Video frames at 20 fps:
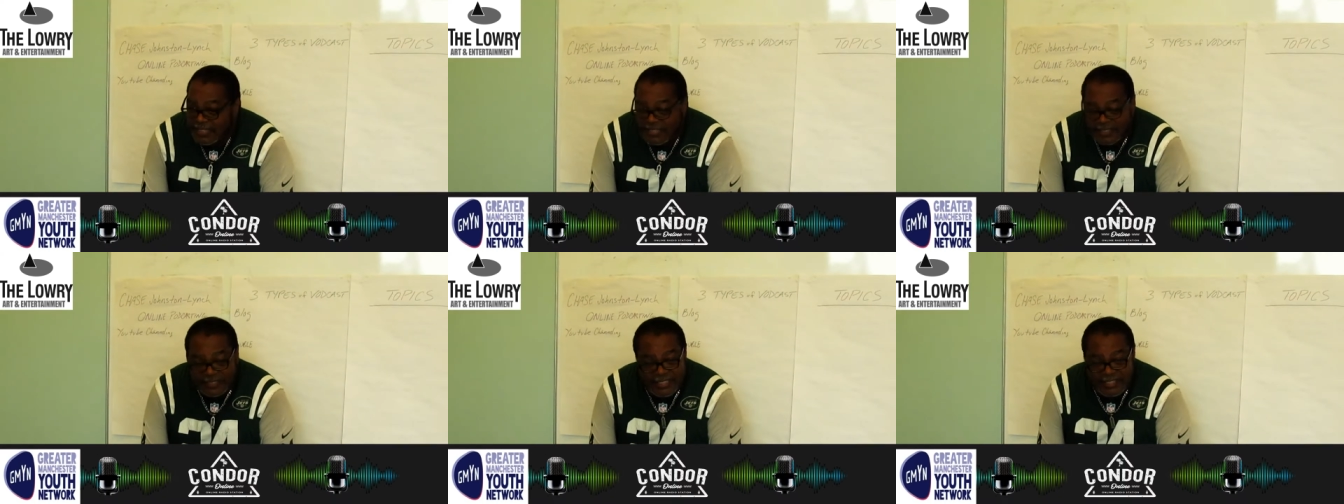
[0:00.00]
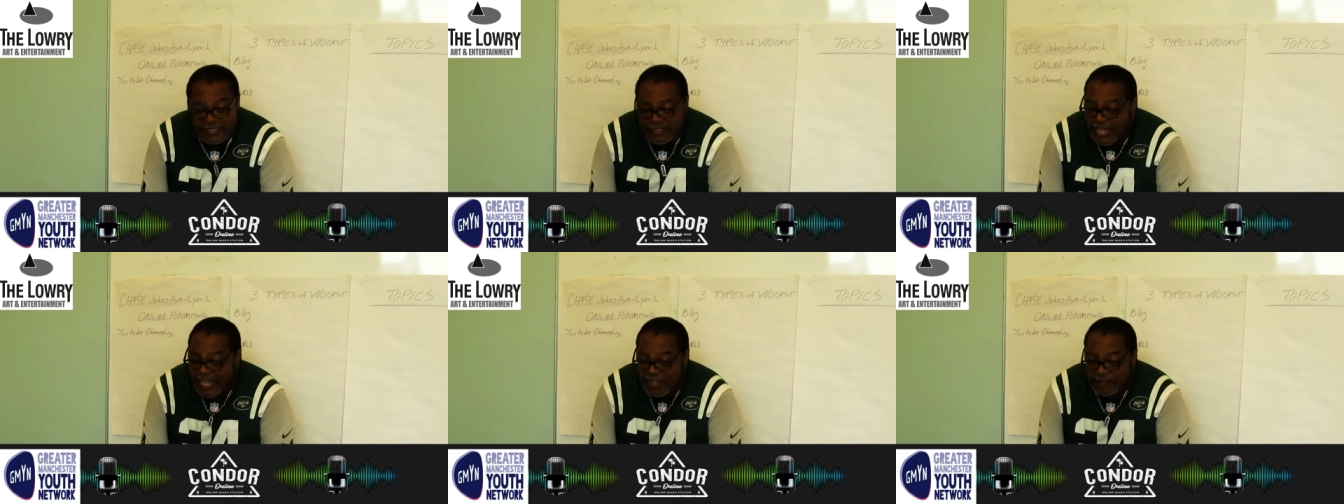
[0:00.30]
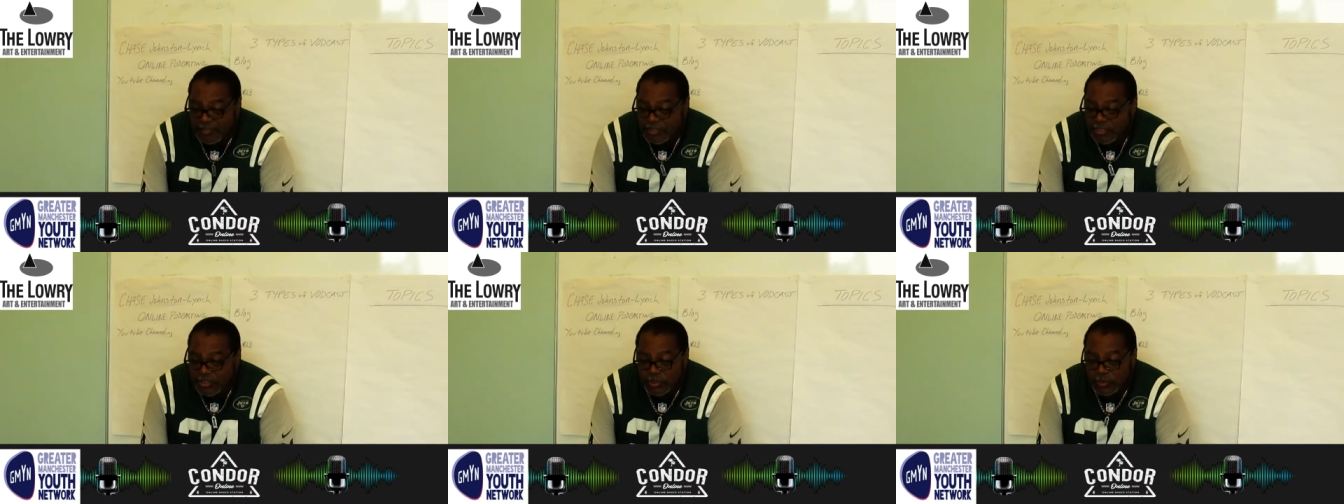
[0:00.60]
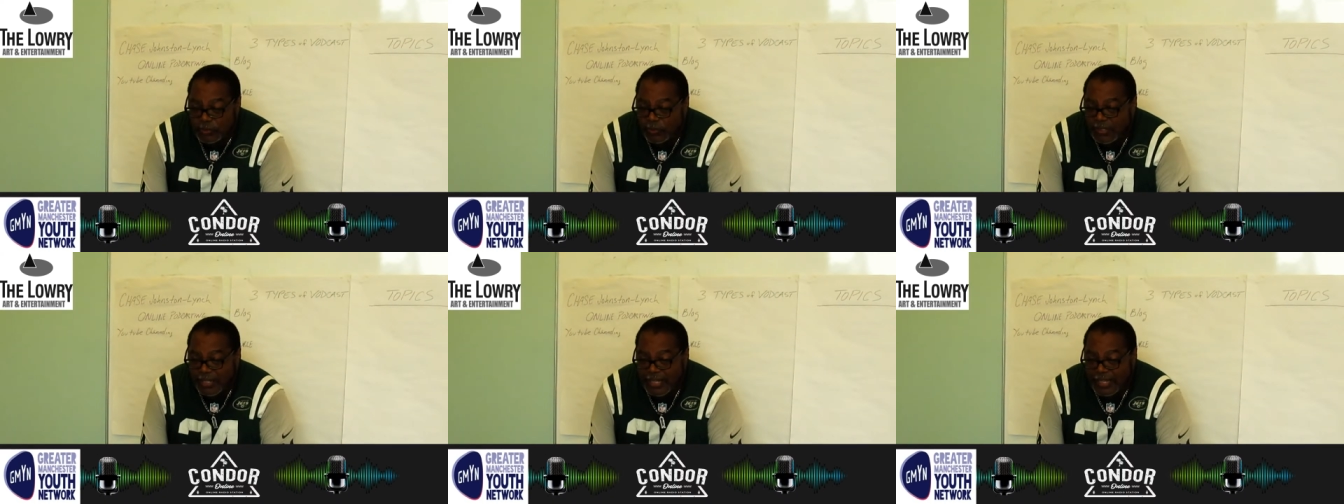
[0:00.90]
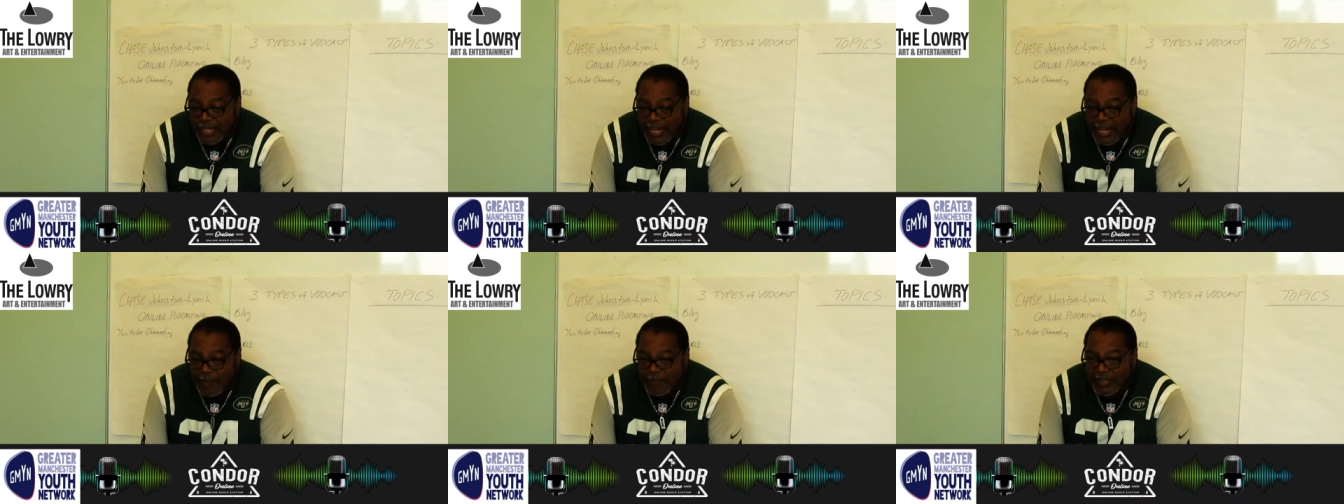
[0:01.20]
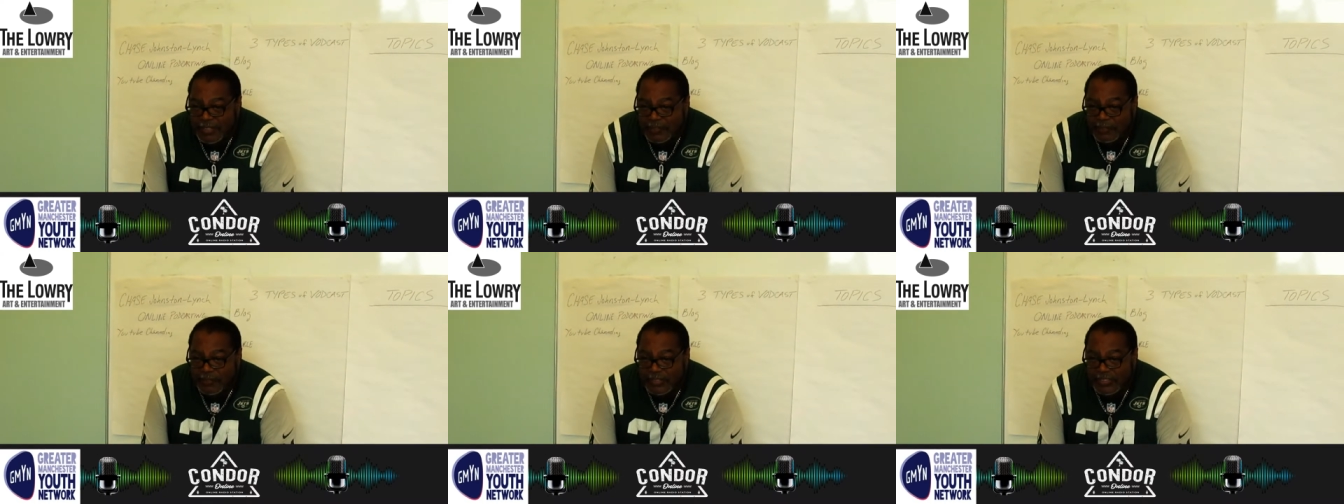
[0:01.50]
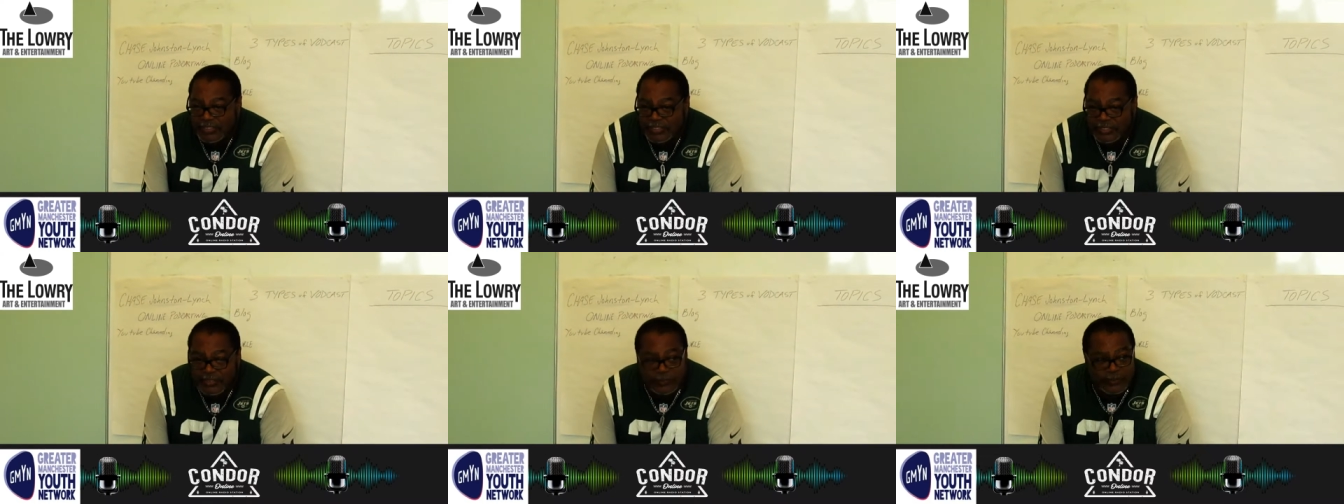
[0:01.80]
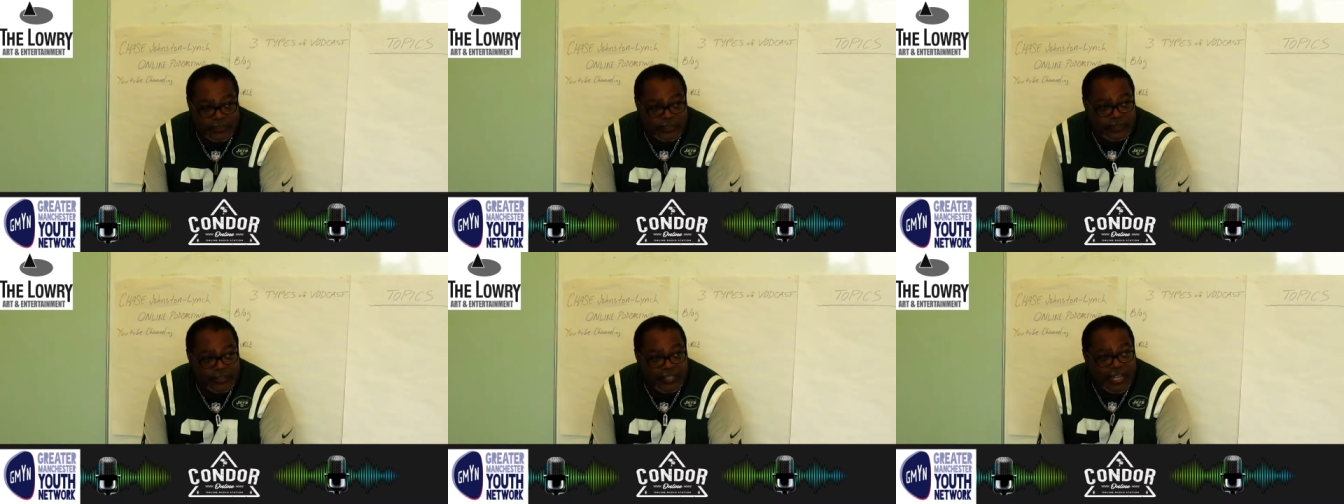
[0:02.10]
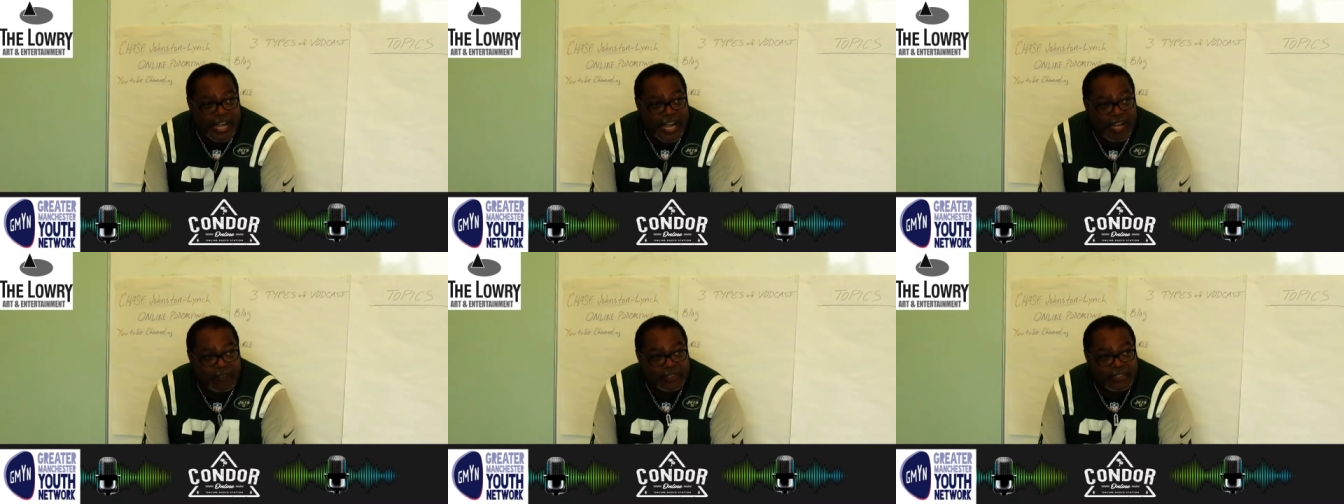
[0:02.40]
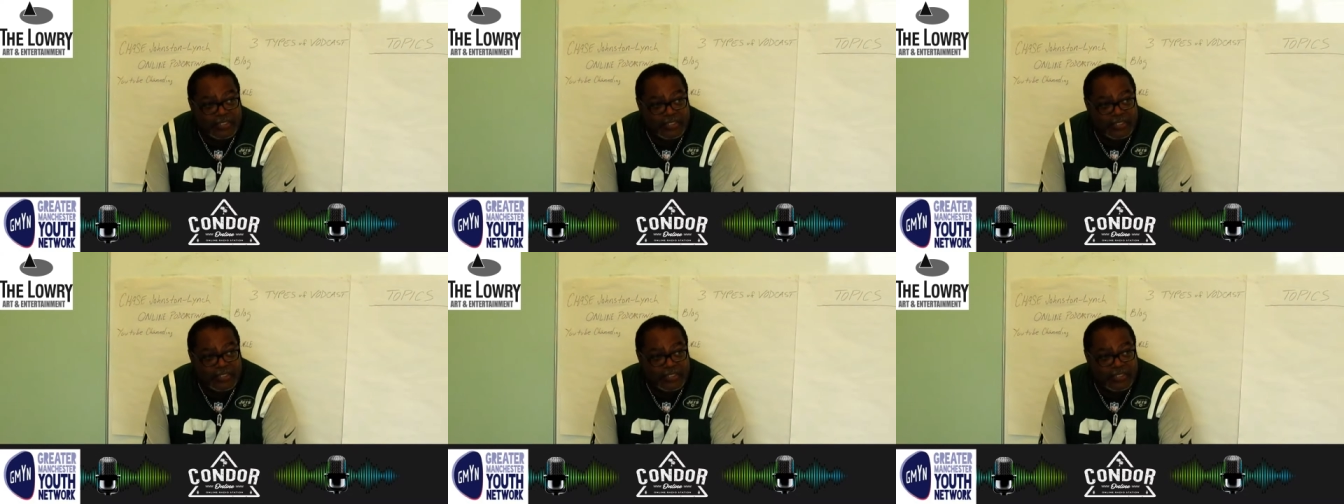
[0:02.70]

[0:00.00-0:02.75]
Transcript: it doesn't have to do with like how many friends you feel you have.